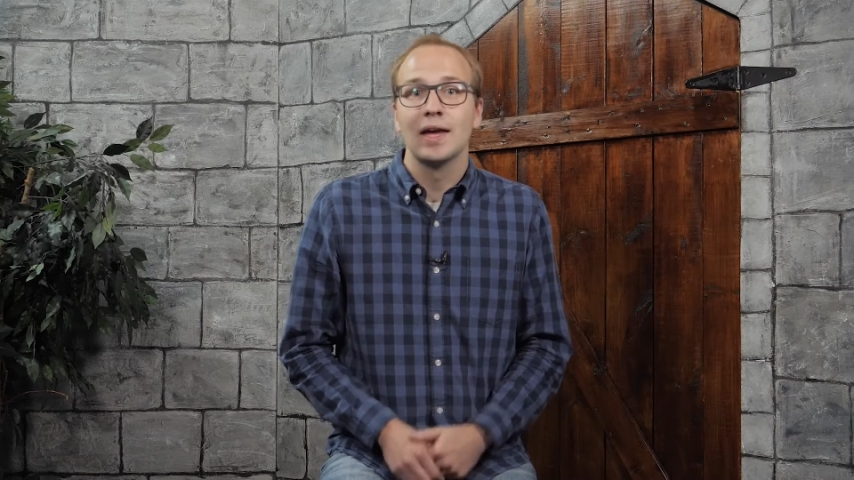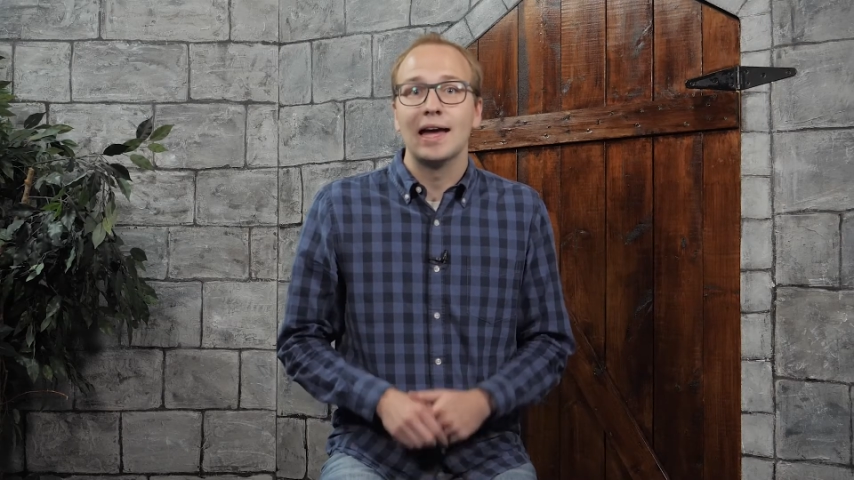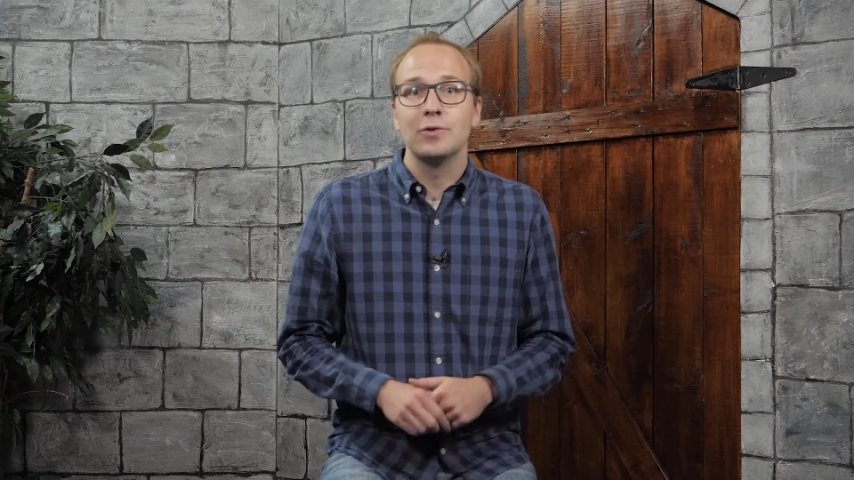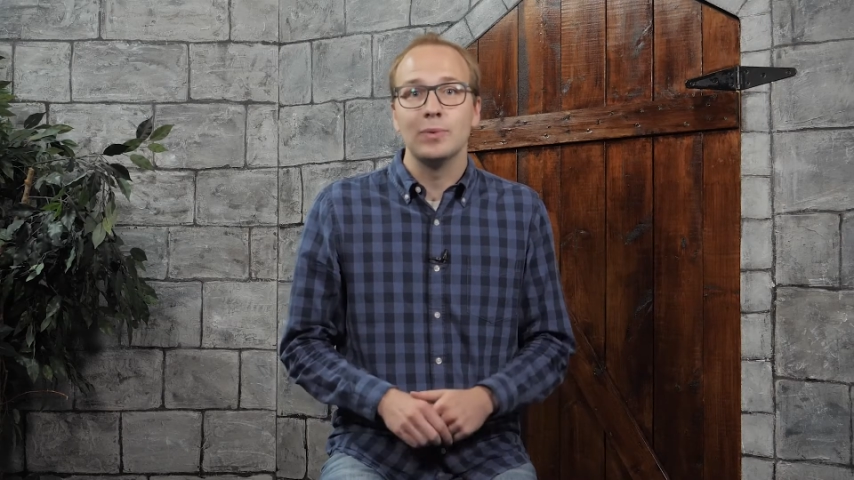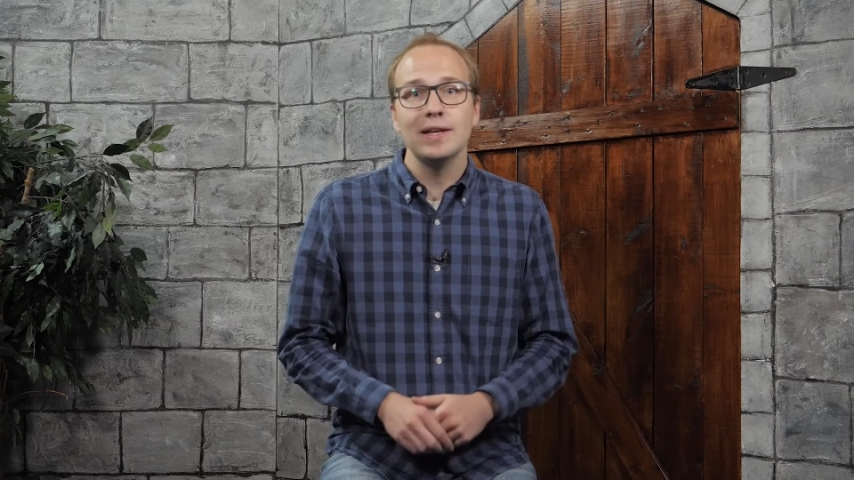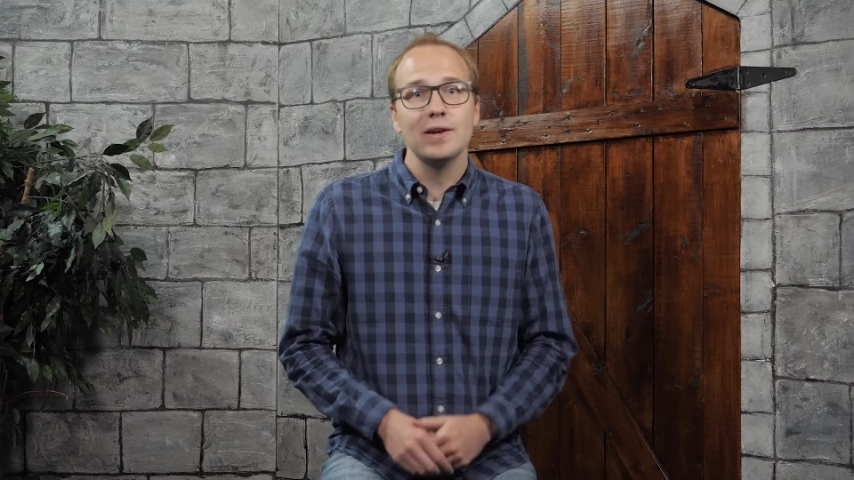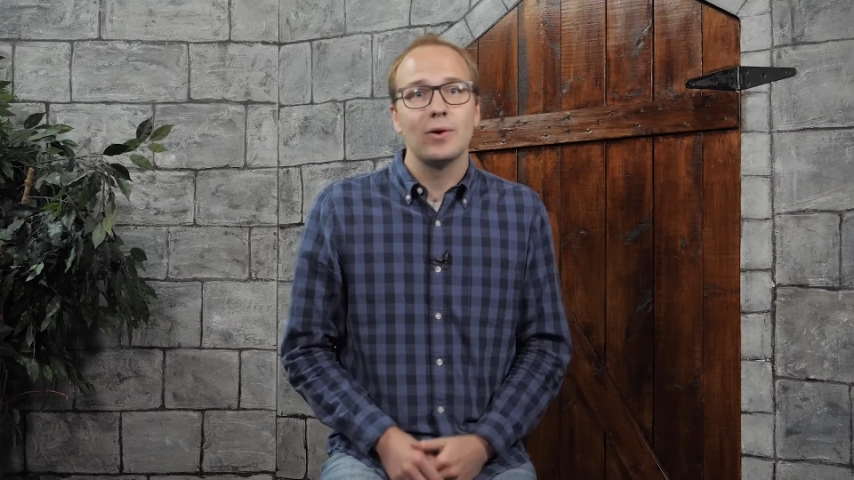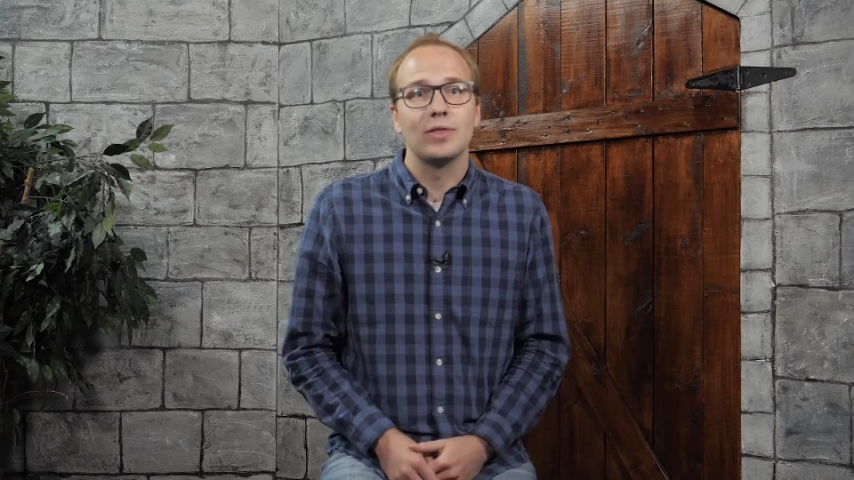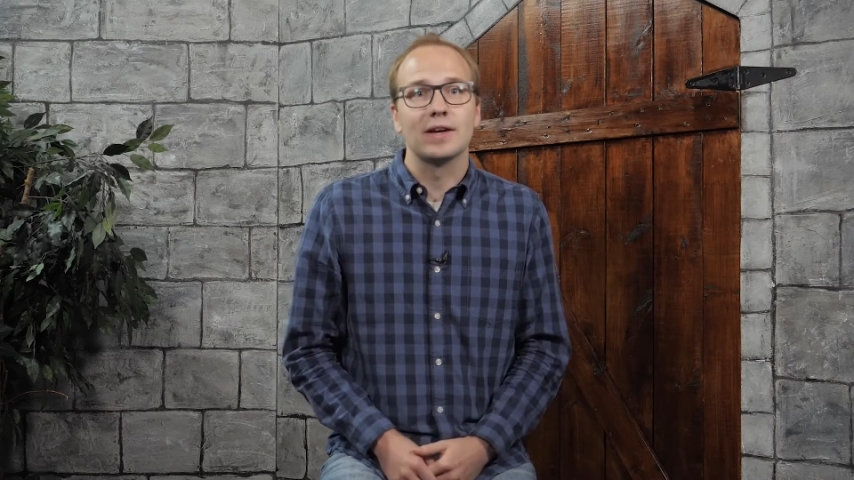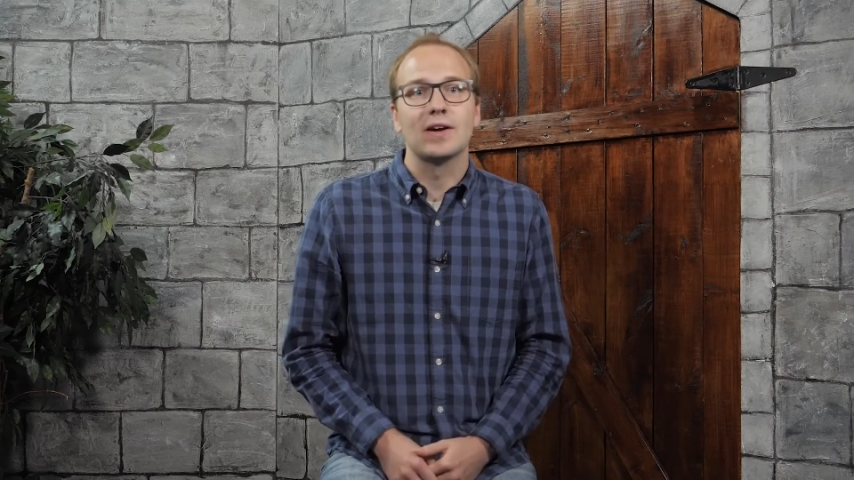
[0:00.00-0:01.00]
and we
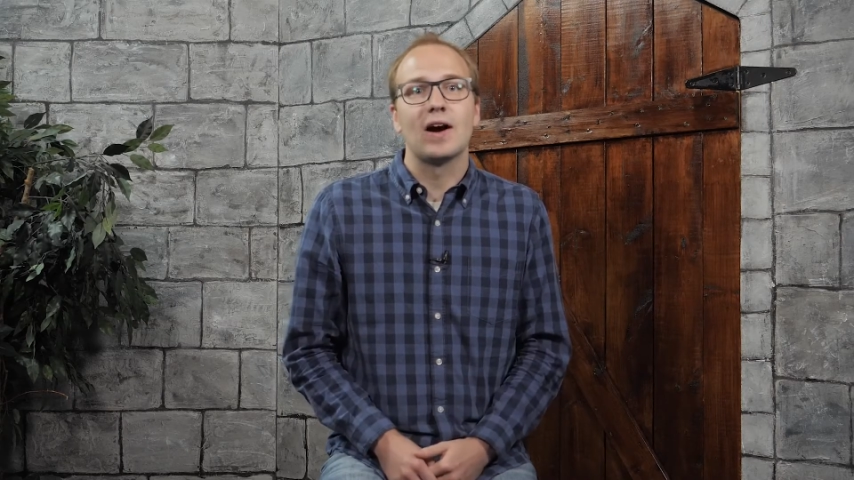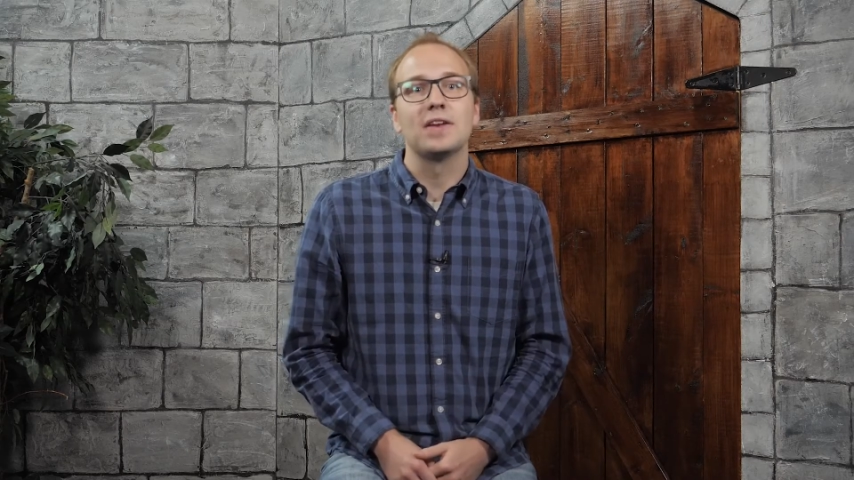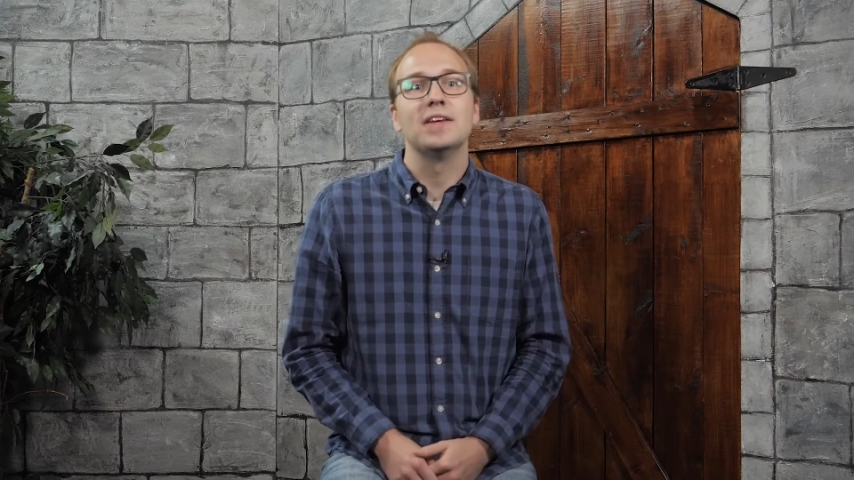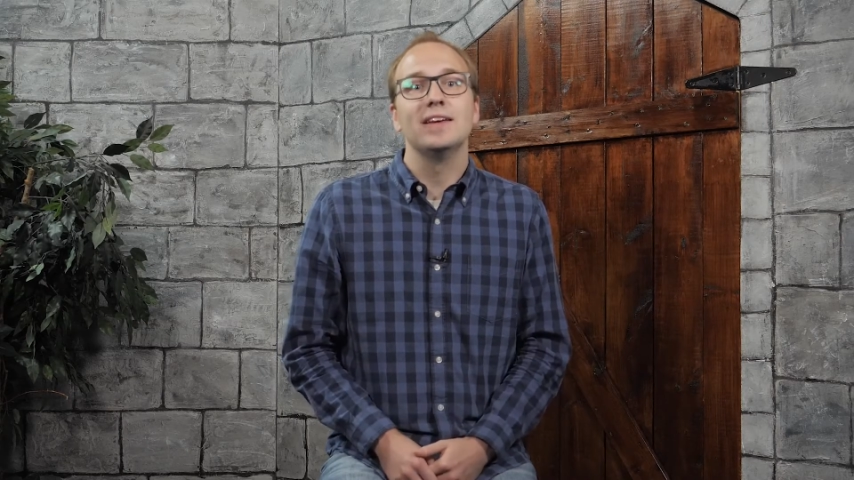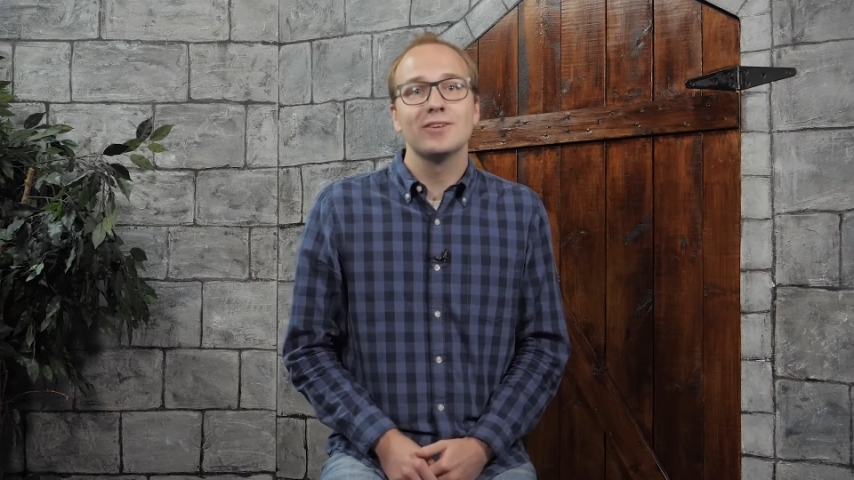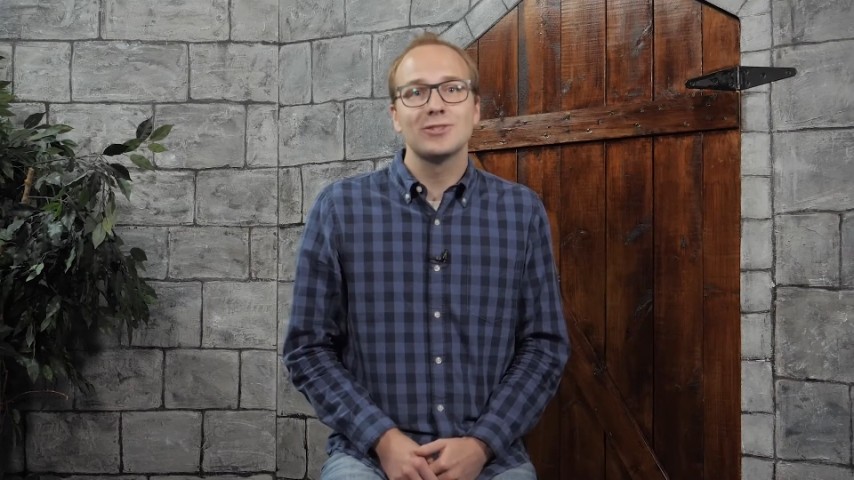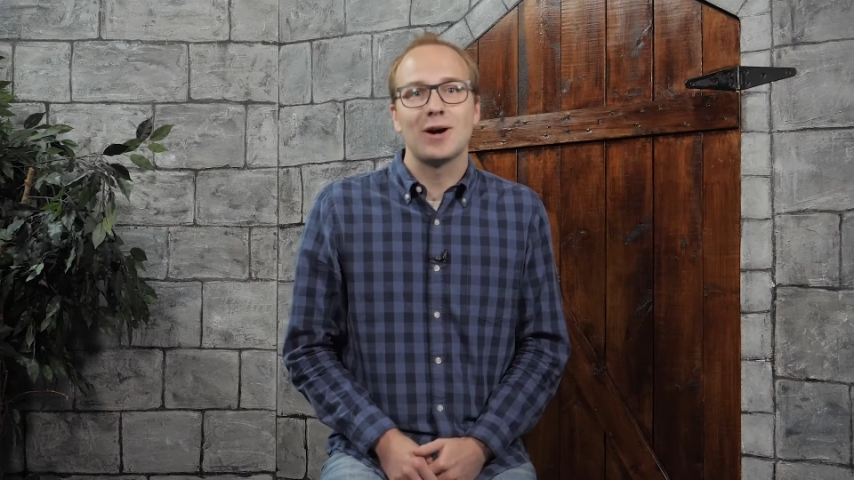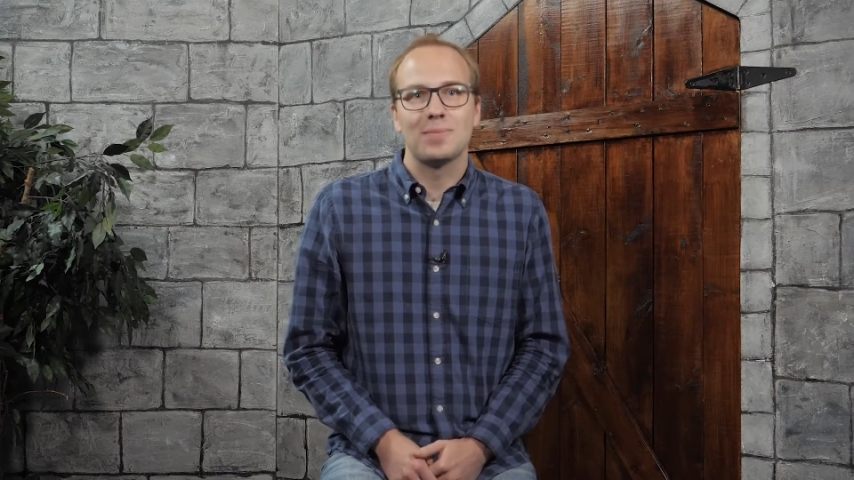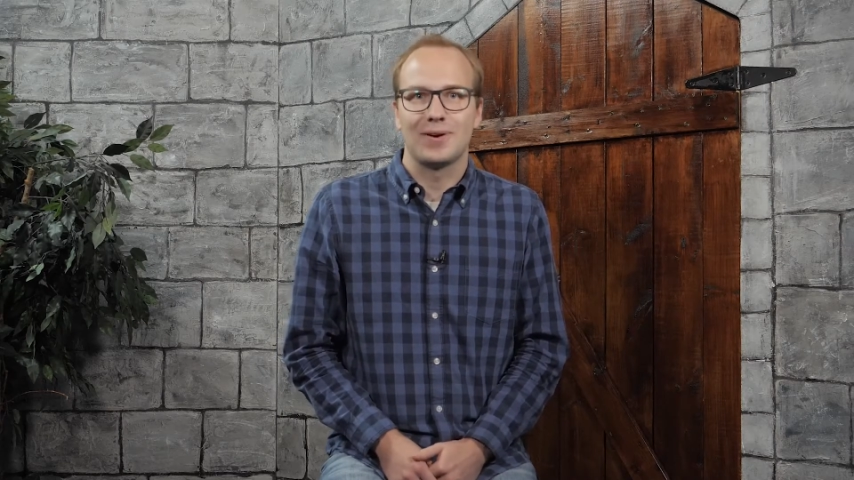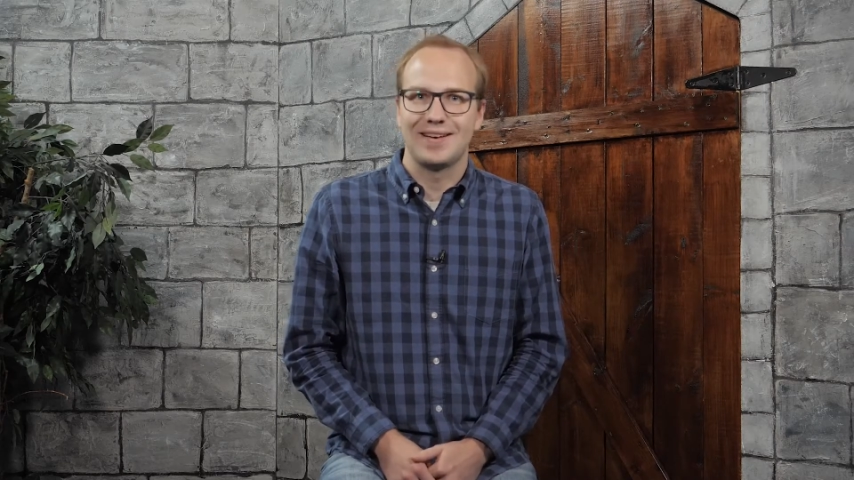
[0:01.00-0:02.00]
know that God hears
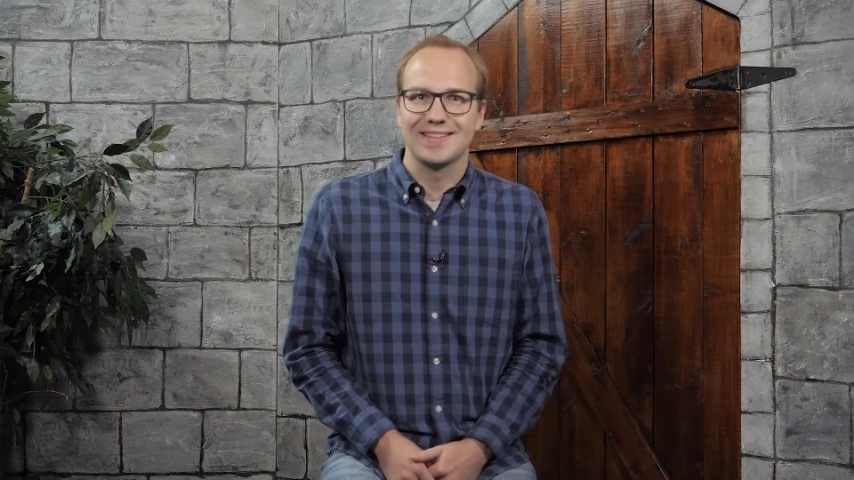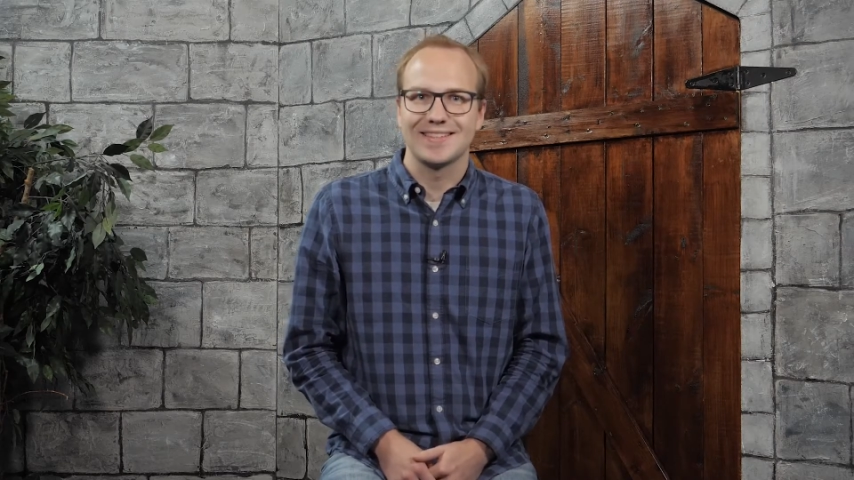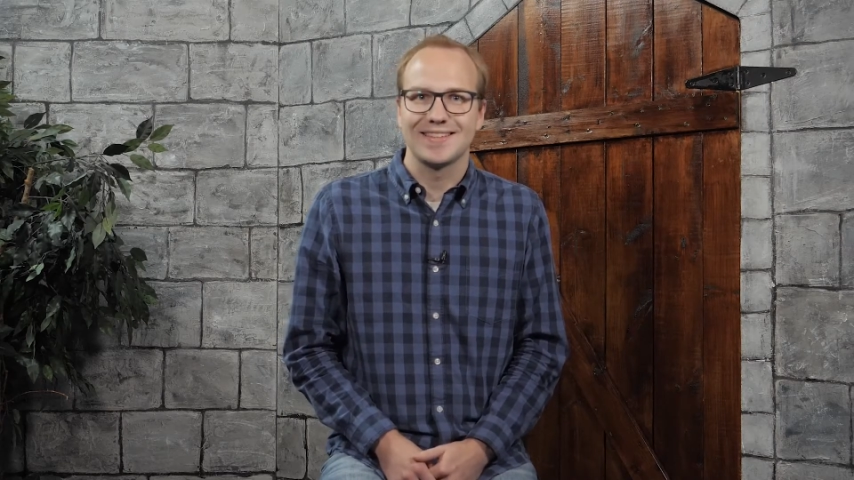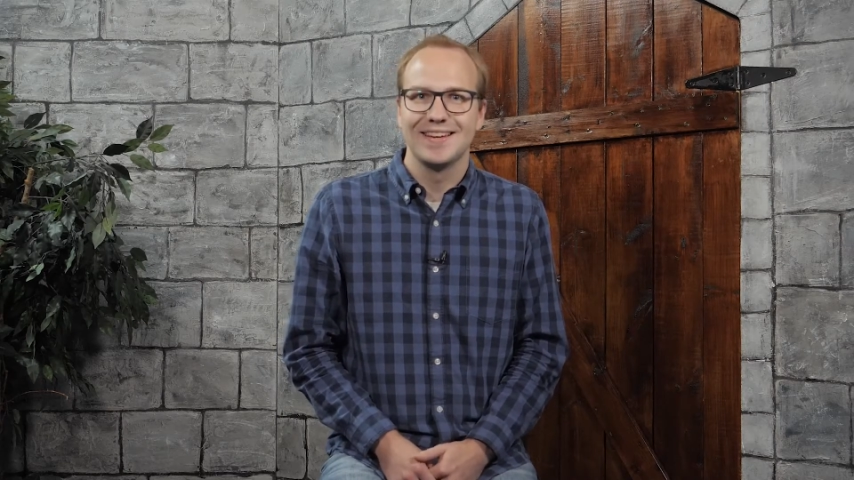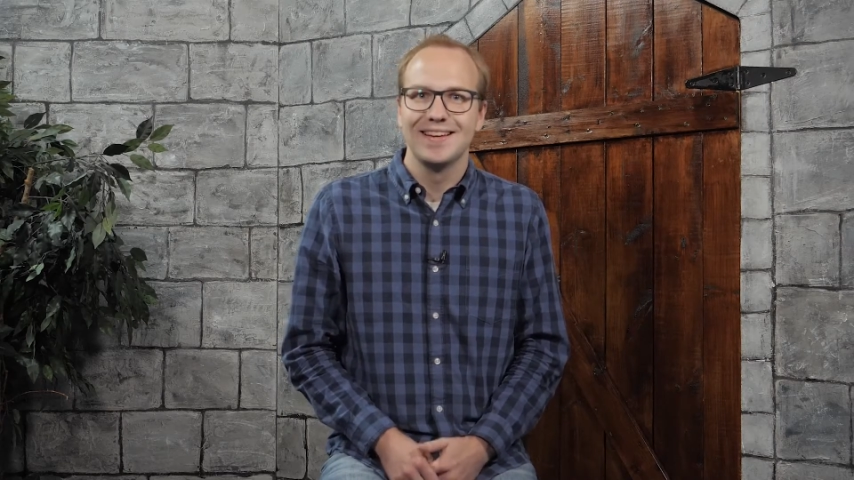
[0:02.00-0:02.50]
our prayers.